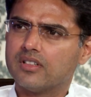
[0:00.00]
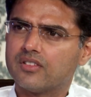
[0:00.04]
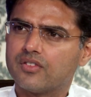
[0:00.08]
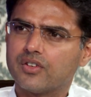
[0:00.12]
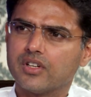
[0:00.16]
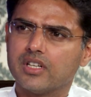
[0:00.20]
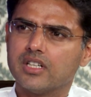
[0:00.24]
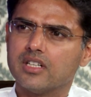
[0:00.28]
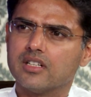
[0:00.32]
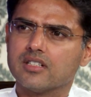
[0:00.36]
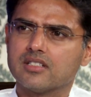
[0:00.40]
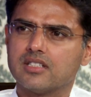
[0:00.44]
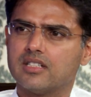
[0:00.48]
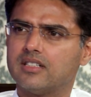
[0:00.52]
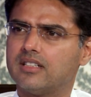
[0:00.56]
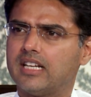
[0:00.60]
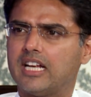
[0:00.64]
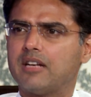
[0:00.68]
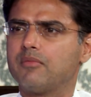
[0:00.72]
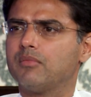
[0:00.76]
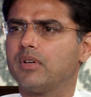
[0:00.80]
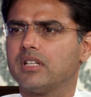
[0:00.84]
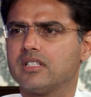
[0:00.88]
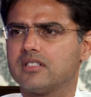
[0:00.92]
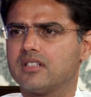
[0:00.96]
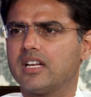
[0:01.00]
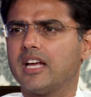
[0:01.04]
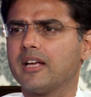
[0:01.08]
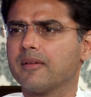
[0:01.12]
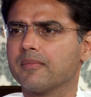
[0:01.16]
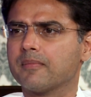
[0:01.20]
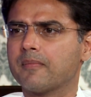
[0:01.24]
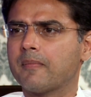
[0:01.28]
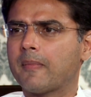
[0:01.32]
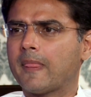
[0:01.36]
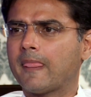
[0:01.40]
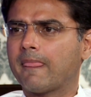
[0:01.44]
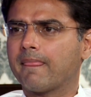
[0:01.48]
3 years and 10 months' time.
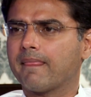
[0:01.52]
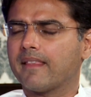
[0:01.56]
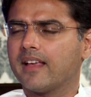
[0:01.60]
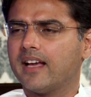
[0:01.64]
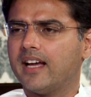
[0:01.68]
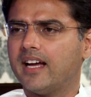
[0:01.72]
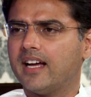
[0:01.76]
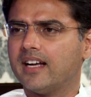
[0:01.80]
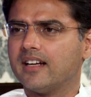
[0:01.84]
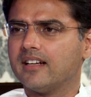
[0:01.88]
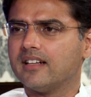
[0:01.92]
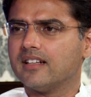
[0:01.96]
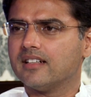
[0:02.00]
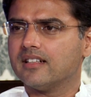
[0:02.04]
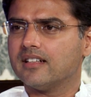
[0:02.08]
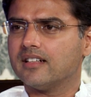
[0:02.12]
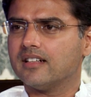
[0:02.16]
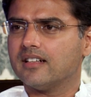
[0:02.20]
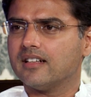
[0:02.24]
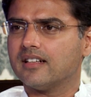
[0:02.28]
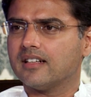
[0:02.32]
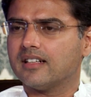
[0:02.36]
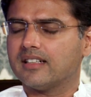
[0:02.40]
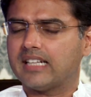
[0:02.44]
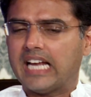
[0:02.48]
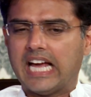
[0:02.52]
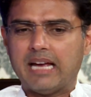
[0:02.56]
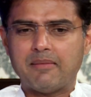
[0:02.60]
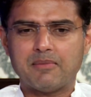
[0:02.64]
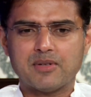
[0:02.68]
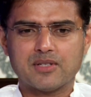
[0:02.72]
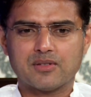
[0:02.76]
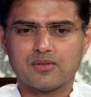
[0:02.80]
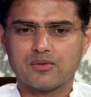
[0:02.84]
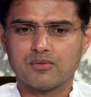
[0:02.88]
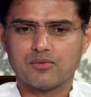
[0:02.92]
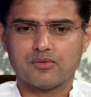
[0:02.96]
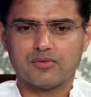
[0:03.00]
And time
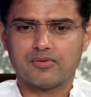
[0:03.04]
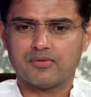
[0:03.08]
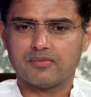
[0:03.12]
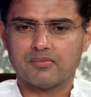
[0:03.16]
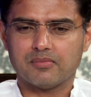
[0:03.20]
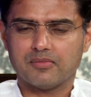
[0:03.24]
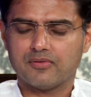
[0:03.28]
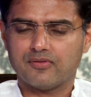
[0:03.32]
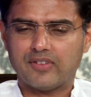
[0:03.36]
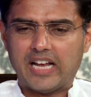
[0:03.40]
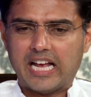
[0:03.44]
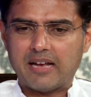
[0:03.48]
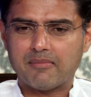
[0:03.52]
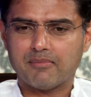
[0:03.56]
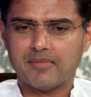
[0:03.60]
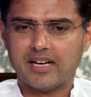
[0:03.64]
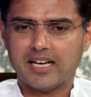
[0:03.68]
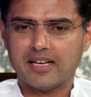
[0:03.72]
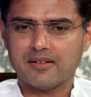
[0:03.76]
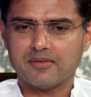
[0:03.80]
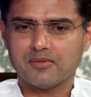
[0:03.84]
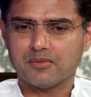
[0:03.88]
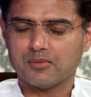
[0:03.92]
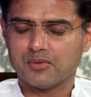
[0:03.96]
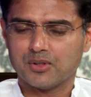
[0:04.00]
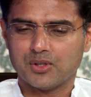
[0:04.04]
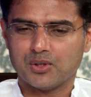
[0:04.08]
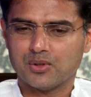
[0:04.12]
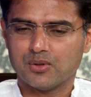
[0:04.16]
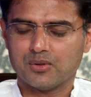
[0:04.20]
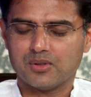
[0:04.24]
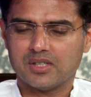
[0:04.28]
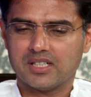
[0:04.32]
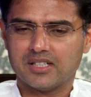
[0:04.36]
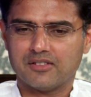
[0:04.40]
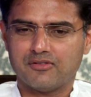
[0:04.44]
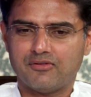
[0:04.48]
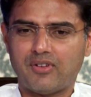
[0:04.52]
is flying by
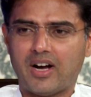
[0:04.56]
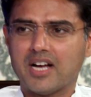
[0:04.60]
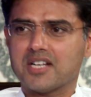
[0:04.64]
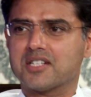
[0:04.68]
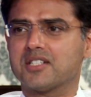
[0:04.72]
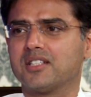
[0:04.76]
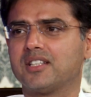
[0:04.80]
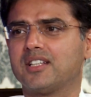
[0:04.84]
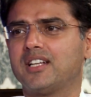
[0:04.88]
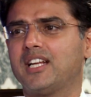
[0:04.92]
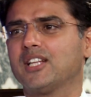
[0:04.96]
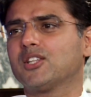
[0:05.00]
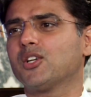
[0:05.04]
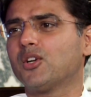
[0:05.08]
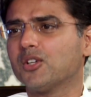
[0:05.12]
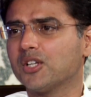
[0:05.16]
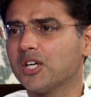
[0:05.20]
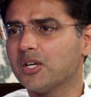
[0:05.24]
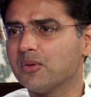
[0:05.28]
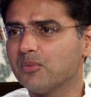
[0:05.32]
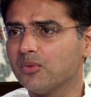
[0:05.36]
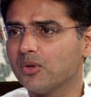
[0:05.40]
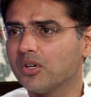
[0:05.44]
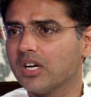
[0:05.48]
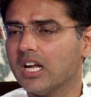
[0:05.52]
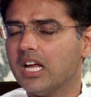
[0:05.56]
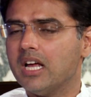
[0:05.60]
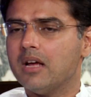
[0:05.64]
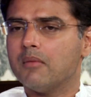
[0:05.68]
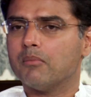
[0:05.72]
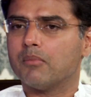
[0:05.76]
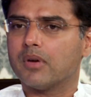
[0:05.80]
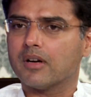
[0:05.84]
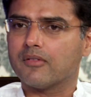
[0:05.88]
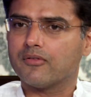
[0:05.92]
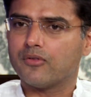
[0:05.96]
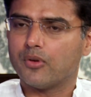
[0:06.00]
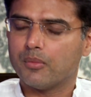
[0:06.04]
faster than I thought it would.
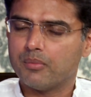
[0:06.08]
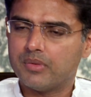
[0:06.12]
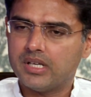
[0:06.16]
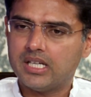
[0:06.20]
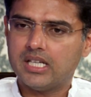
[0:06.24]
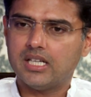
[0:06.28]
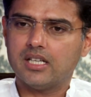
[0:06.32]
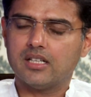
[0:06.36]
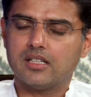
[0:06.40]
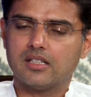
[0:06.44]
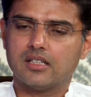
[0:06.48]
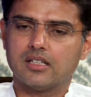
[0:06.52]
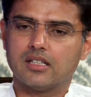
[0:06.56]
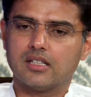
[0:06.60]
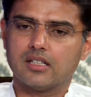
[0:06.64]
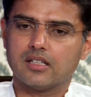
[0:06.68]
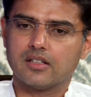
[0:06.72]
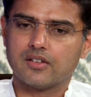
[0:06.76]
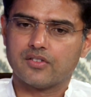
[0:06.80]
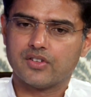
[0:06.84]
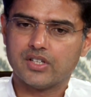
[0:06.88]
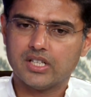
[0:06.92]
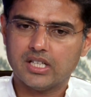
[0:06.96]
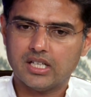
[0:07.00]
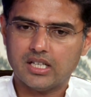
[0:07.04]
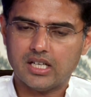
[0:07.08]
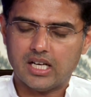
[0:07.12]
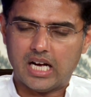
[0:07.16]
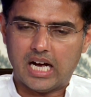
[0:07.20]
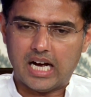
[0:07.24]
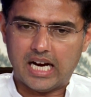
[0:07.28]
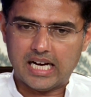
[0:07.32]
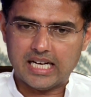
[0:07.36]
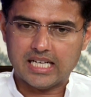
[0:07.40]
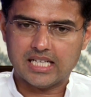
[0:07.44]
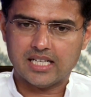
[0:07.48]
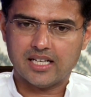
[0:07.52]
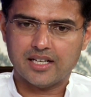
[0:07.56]
But for me, the real
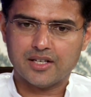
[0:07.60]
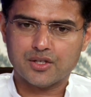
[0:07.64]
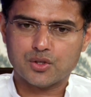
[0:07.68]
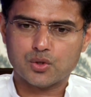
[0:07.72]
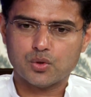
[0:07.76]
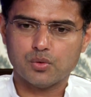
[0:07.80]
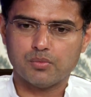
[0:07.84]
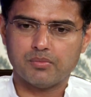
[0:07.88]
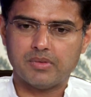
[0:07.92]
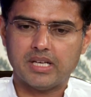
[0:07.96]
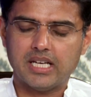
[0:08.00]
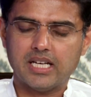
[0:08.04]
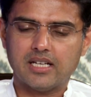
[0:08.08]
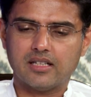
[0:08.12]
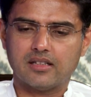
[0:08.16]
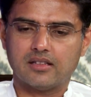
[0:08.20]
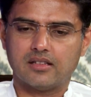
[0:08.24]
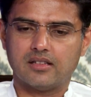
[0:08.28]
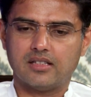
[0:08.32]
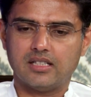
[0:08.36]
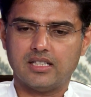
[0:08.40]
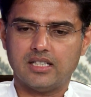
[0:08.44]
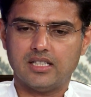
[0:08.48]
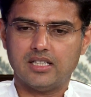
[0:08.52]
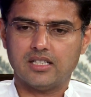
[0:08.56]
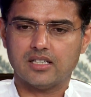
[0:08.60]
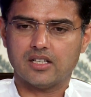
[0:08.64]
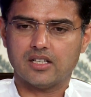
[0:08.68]
idea is to make the